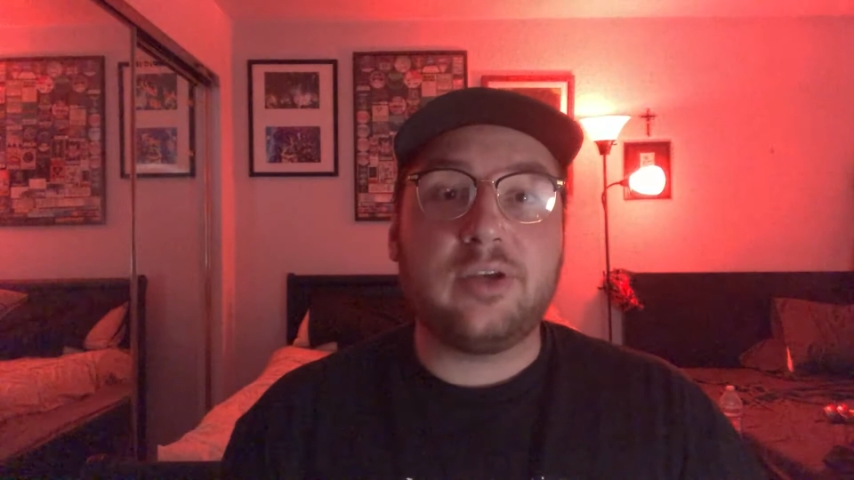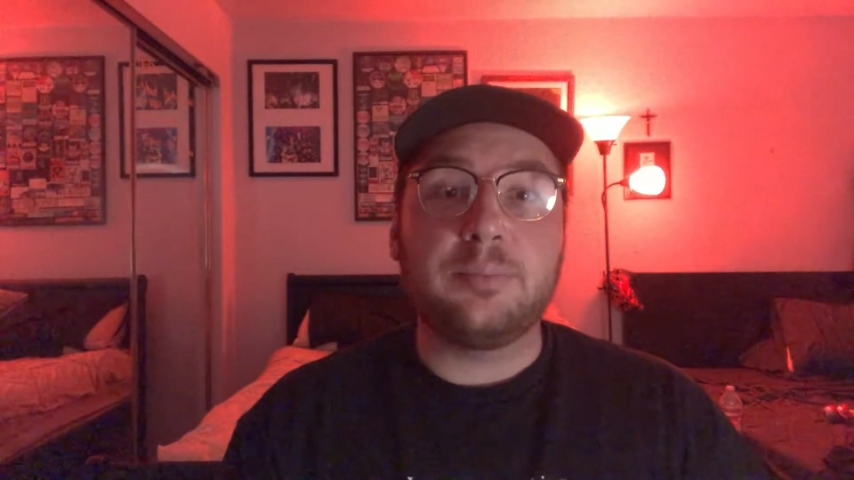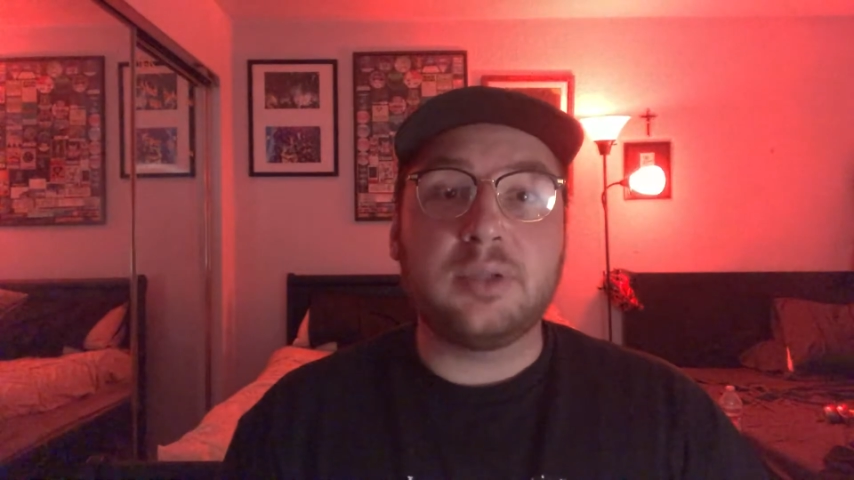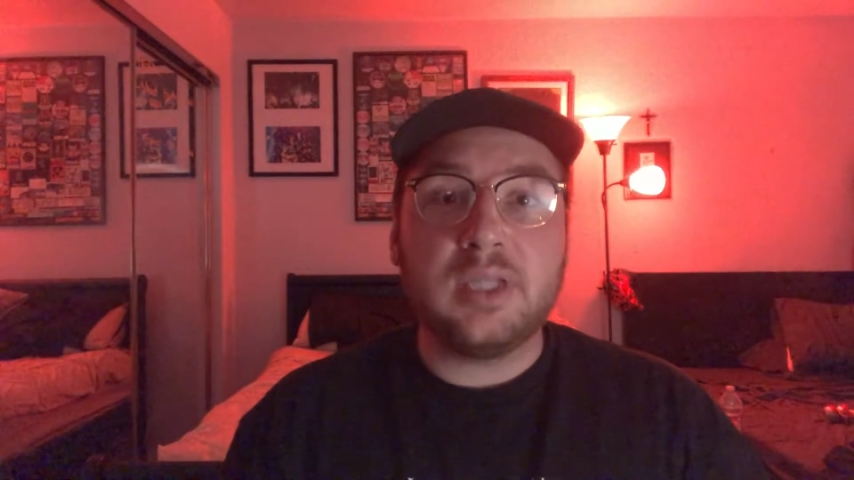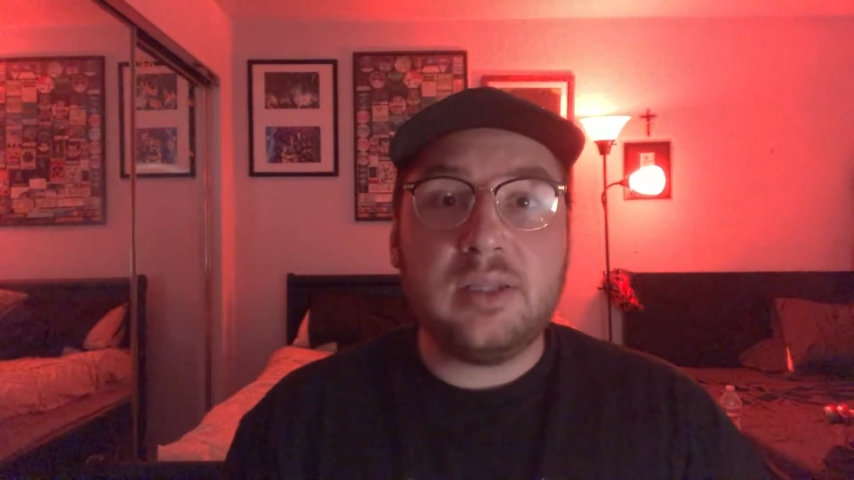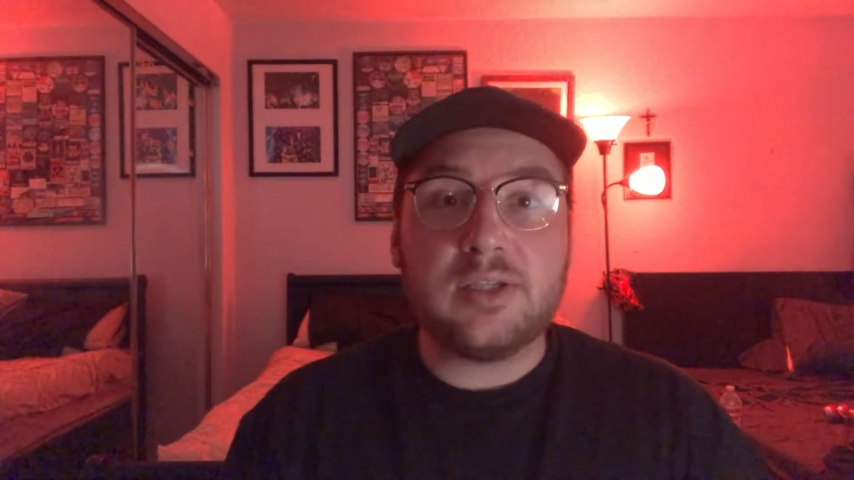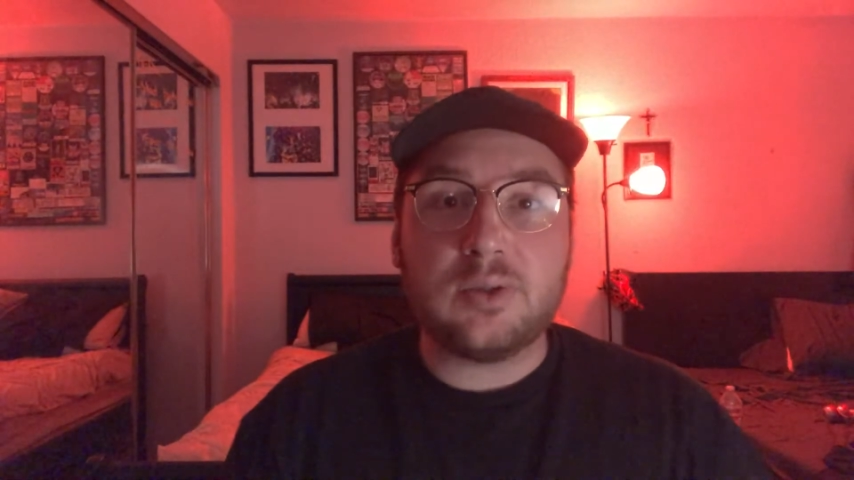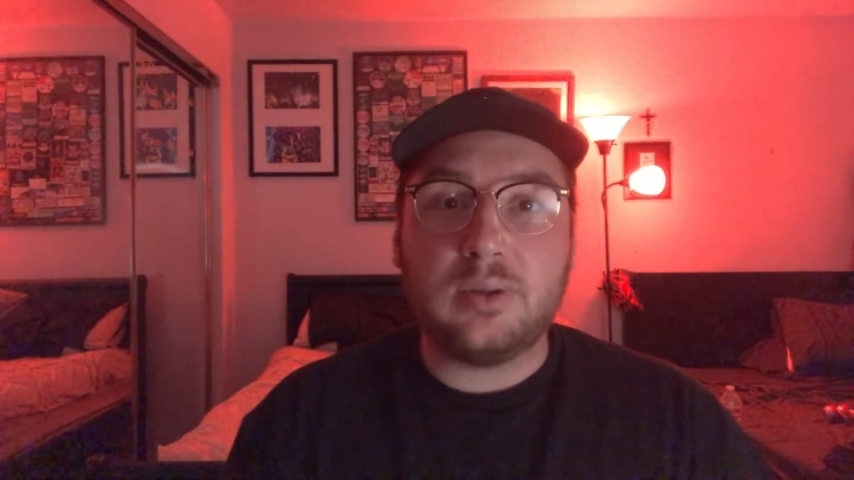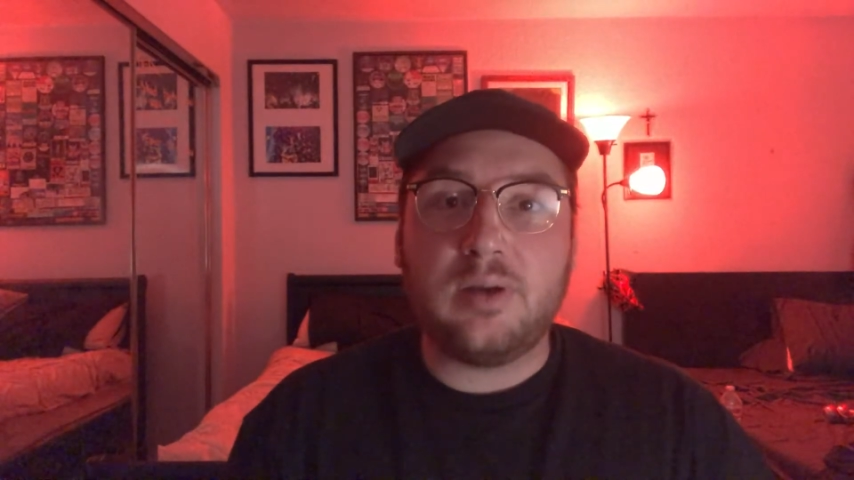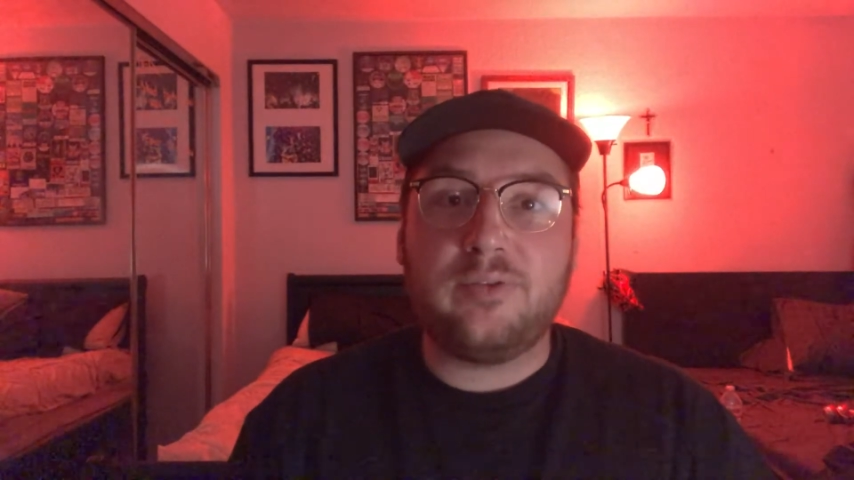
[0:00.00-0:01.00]
completely
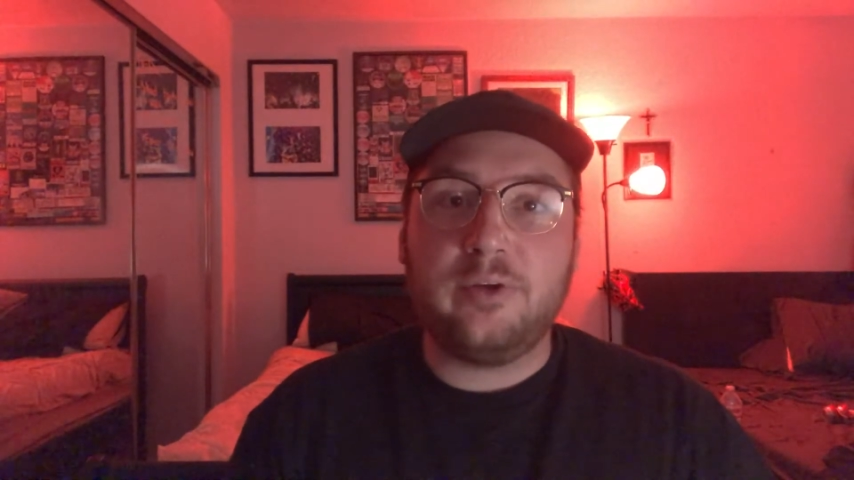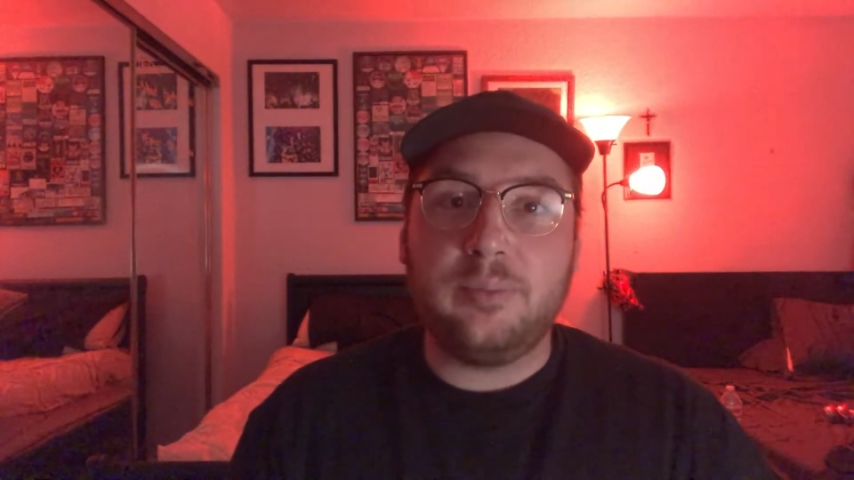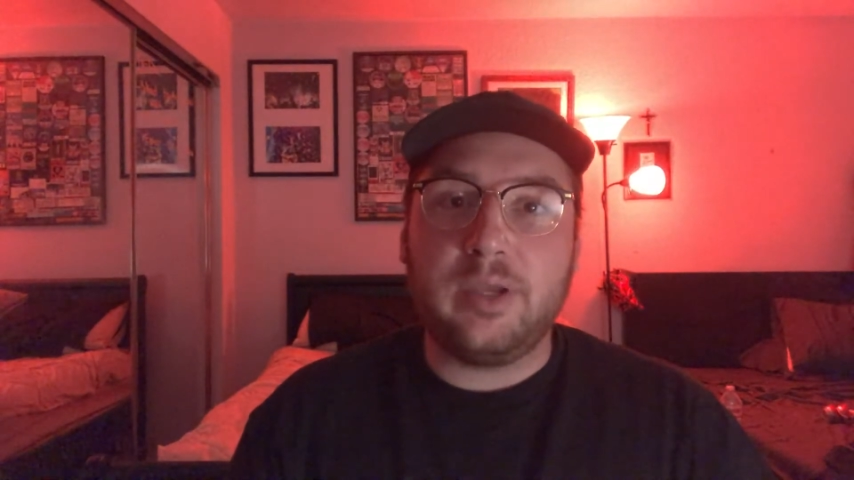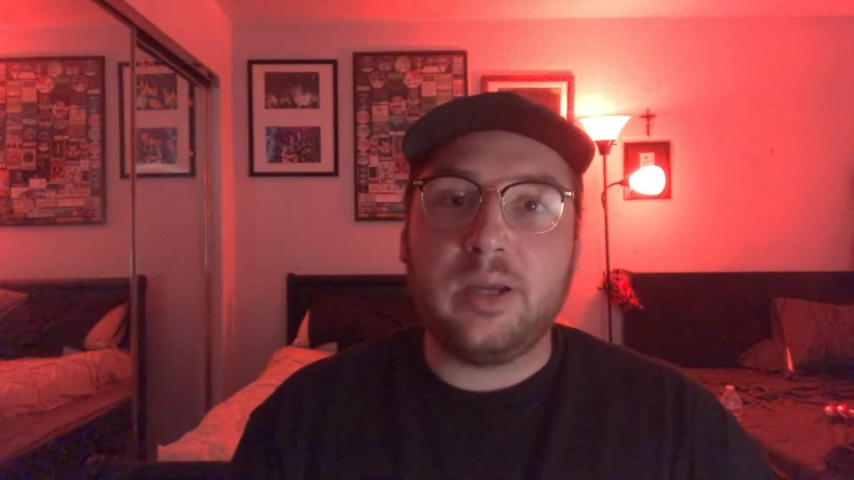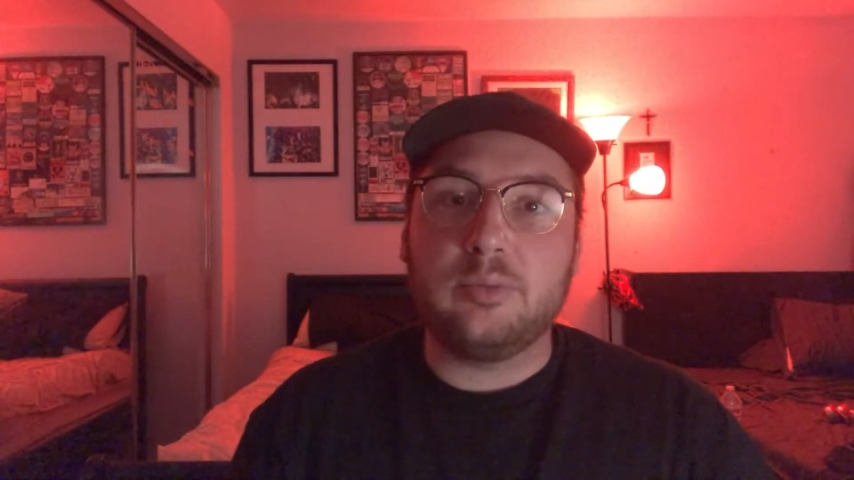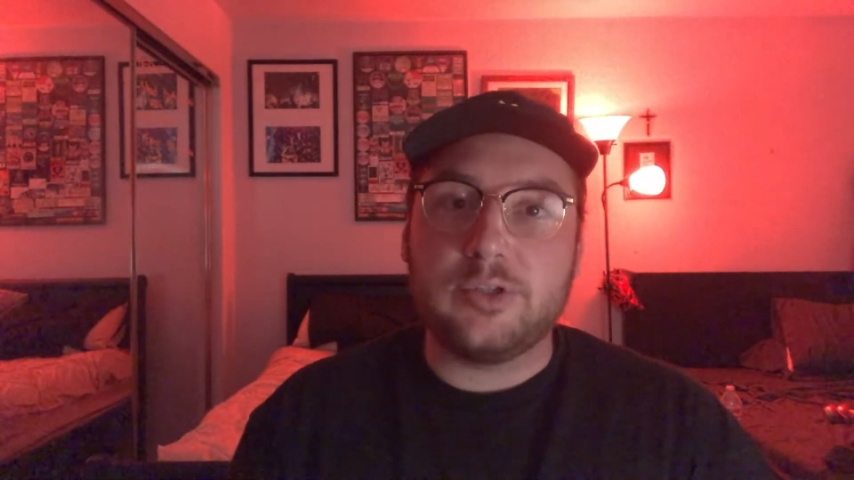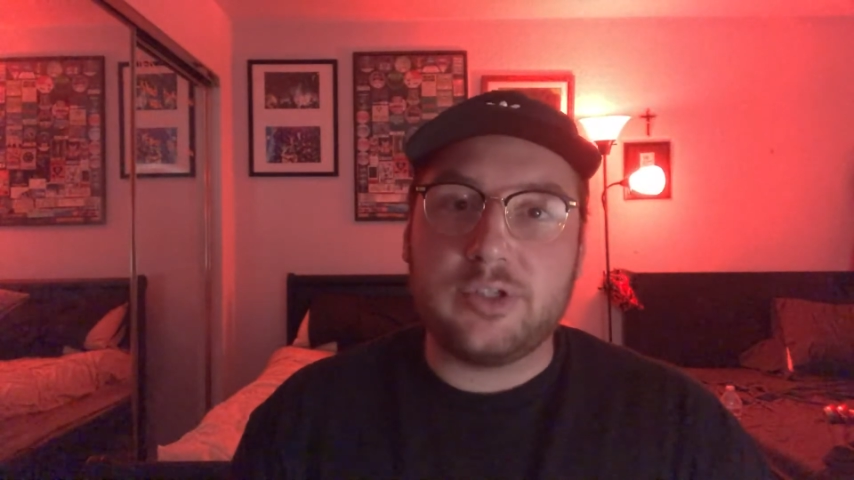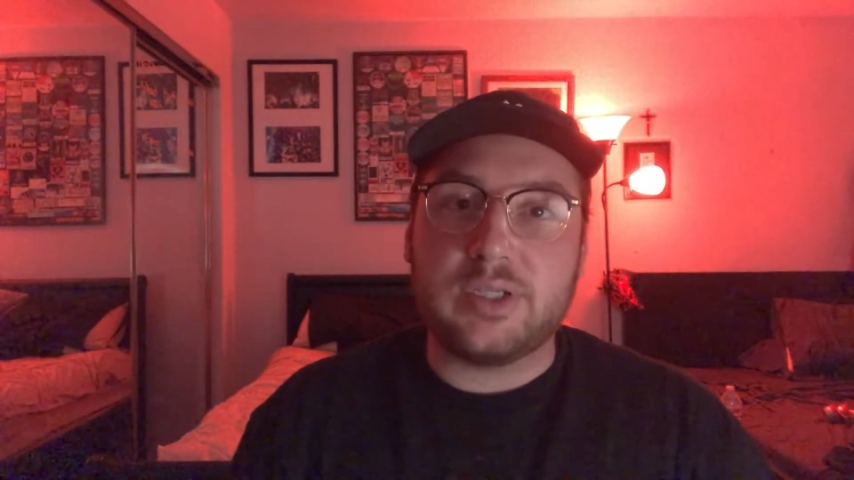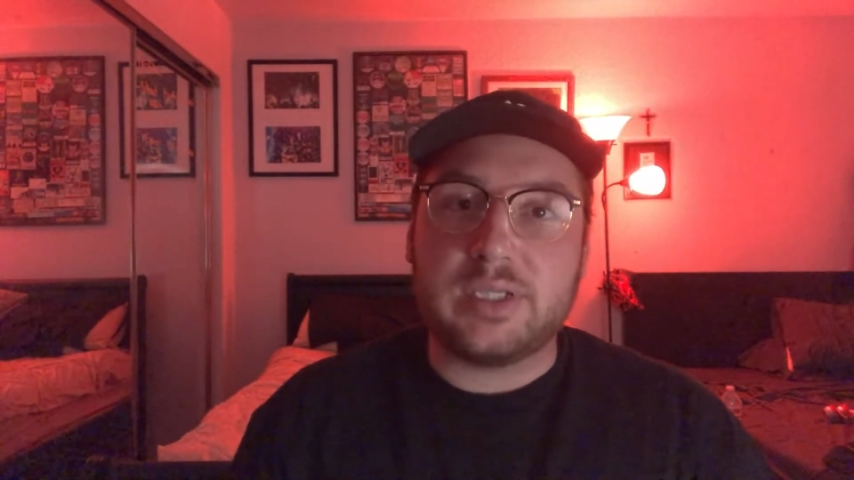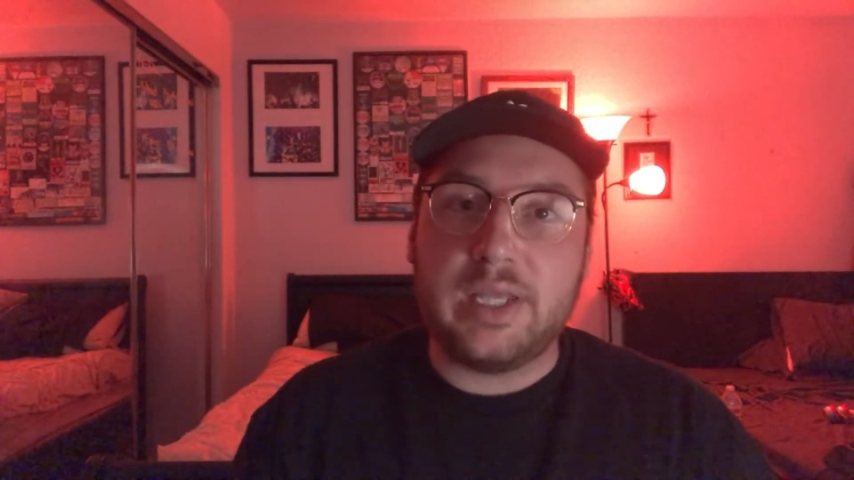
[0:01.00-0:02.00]
sold out of film cameras
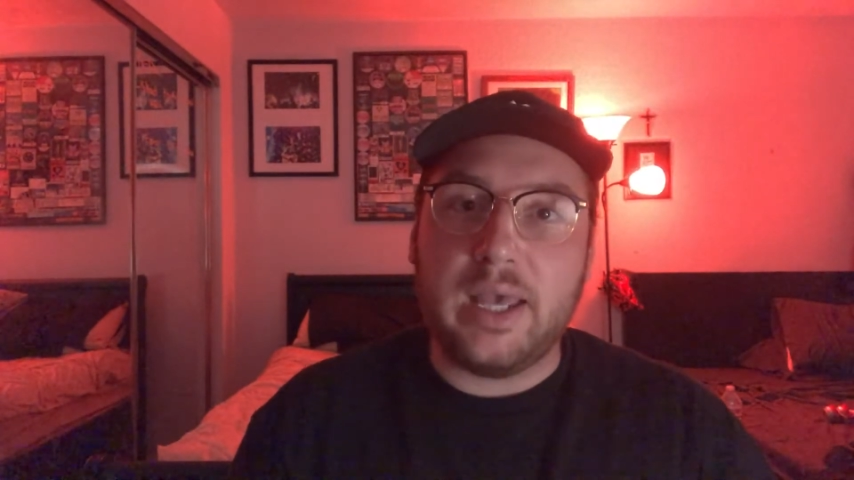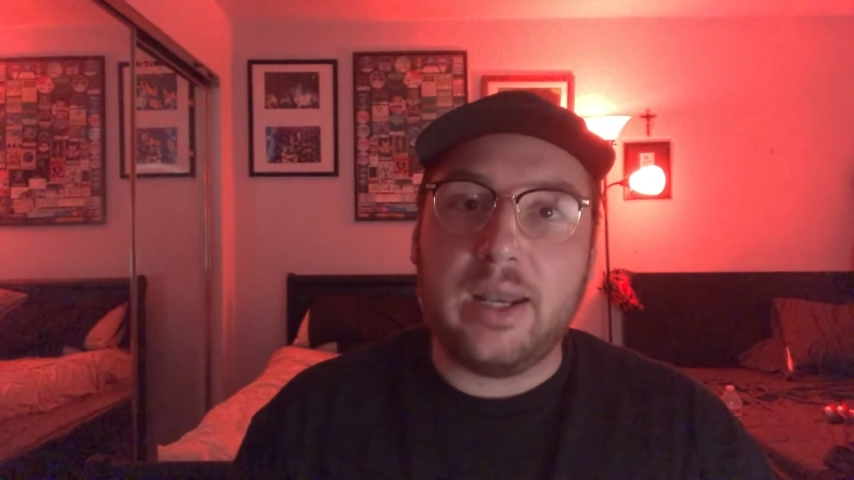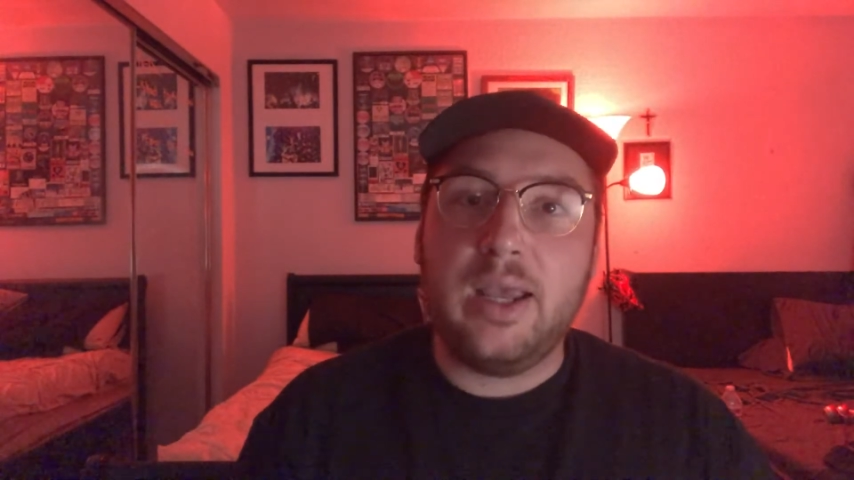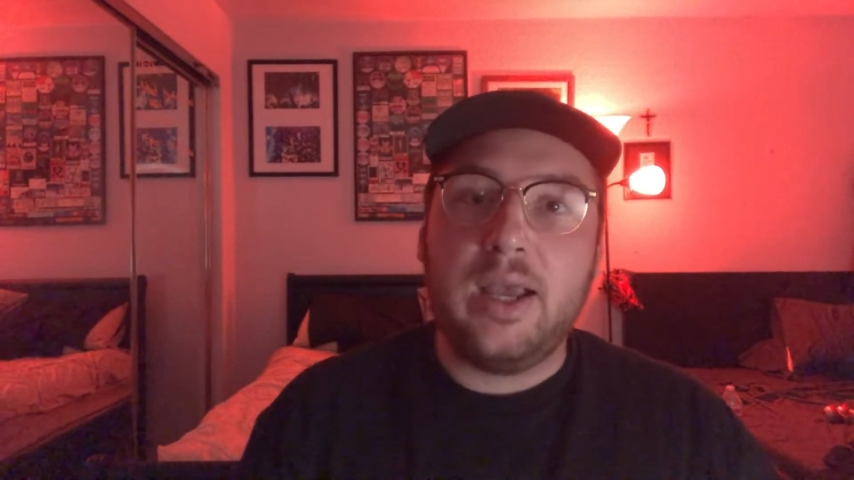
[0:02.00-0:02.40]
just yet.